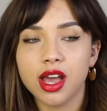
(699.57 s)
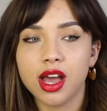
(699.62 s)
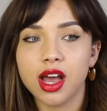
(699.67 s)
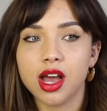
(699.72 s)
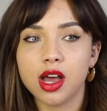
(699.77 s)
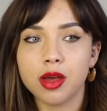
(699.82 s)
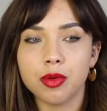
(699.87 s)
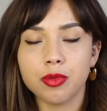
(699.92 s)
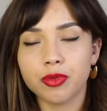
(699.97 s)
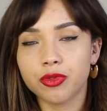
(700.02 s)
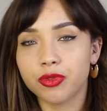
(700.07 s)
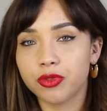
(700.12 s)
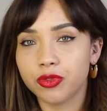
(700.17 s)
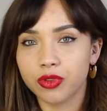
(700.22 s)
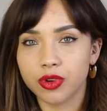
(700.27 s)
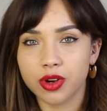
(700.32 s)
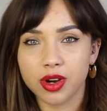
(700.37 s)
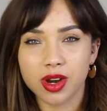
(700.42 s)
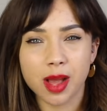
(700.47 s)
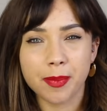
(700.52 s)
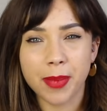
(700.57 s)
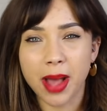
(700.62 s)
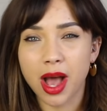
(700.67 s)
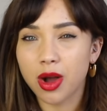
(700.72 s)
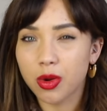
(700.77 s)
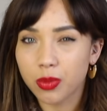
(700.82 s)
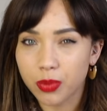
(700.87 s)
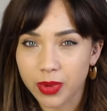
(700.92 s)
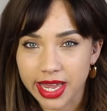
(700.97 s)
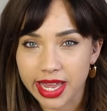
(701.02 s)
um, for
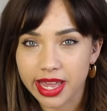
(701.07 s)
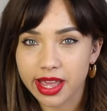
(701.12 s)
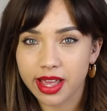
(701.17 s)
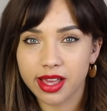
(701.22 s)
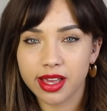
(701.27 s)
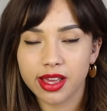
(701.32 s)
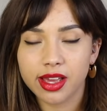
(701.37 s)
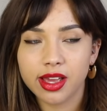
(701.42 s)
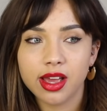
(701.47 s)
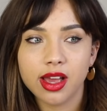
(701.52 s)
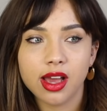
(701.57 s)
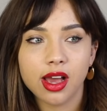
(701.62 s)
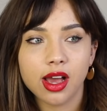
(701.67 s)
about a week,